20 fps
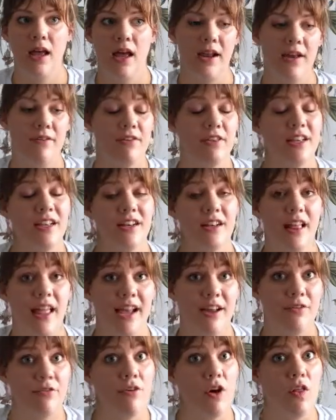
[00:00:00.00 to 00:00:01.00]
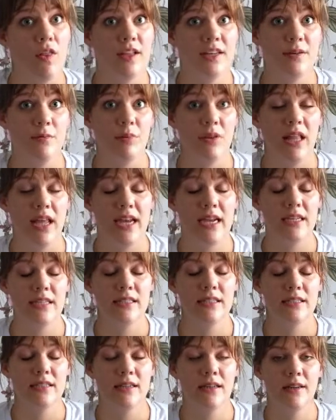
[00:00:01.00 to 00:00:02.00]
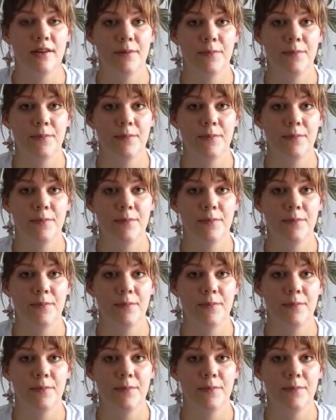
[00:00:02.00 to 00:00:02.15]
and everything to like fall into place.